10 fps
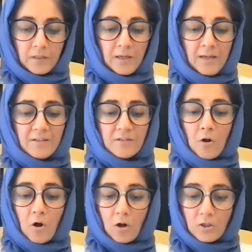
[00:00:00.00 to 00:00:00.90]
his
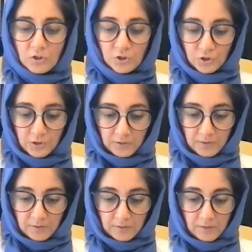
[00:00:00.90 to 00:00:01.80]

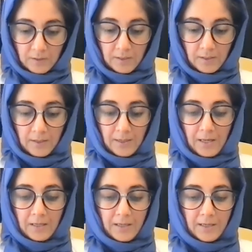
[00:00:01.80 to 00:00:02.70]
conscience
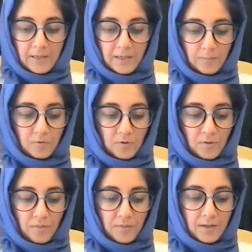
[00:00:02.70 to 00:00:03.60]
led him to
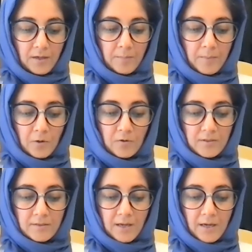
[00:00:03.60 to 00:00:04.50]
think about
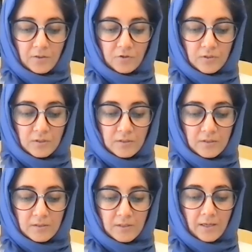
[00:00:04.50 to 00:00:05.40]
his
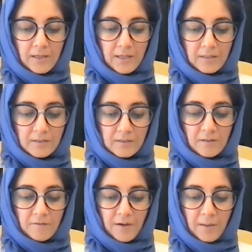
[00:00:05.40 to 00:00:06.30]
actions against
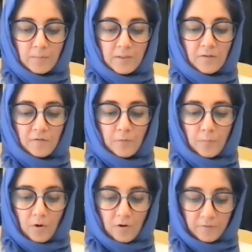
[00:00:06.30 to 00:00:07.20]
the family of the
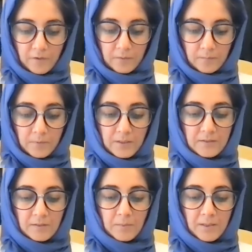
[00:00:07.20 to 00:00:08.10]
Prophet,
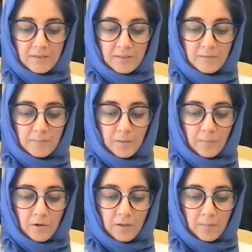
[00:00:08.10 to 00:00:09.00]
peace and blessings be
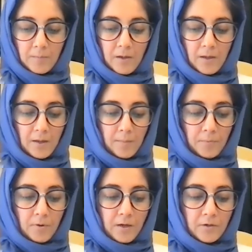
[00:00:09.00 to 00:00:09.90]
upon him.
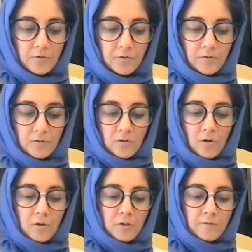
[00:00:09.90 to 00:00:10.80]
Prior to the
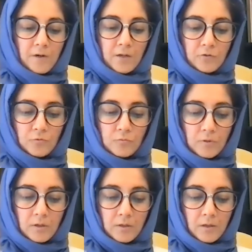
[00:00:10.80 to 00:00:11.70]
dawn of
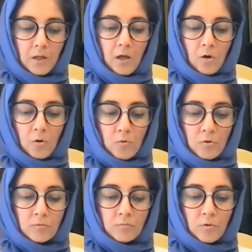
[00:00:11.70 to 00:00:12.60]
Ashura,
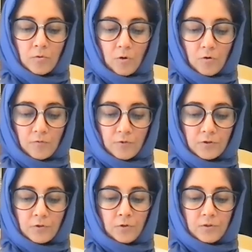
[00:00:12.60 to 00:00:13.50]
Hur rode over
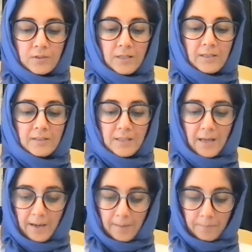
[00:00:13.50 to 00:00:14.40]
to Hussein's
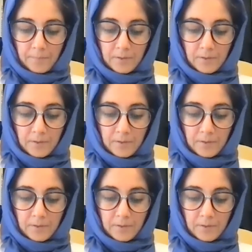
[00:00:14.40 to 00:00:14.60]
camp.